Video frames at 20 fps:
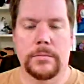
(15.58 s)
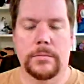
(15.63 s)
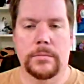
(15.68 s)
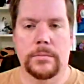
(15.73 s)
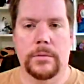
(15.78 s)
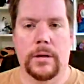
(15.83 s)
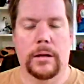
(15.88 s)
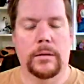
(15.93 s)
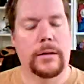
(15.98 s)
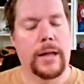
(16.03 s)

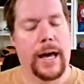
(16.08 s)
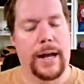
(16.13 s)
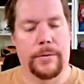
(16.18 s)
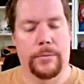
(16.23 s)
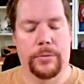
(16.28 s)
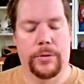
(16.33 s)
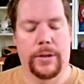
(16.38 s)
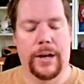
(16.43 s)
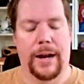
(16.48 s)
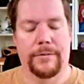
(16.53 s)
a lot
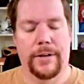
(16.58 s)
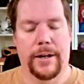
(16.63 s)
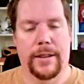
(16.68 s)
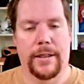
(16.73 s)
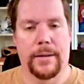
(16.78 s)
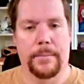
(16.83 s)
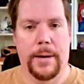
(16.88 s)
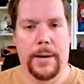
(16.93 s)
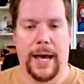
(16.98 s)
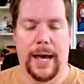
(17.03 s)
of that I've done in
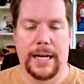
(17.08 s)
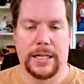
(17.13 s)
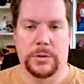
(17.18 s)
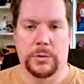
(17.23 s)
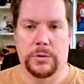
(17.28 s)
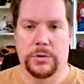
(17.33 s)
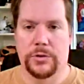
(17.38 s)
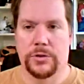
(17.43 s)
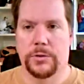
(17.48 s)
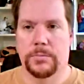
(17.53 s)
the past,
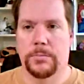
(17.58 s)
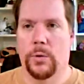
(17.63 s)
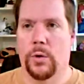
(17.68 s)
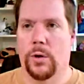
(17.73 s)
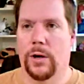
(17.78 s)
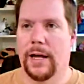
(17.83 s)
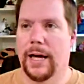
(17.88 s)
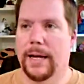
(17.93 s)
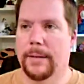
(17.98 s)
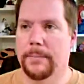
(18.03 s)
where it's
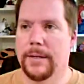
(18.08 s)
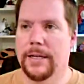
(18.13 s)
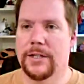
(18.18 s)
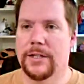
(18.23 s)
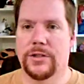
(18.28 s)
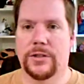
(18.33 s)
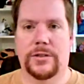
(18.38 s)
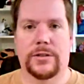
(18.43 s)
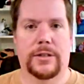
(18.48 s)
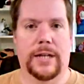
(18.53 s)
more like me
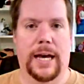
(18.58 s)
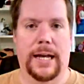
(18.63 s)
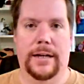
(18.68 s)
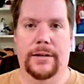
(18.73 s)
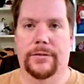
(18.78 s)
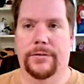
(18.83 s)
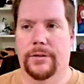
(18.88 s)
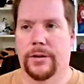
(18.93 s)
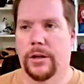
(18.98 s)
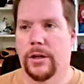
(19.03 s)
just kind
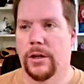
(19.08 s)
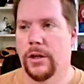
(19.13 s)
of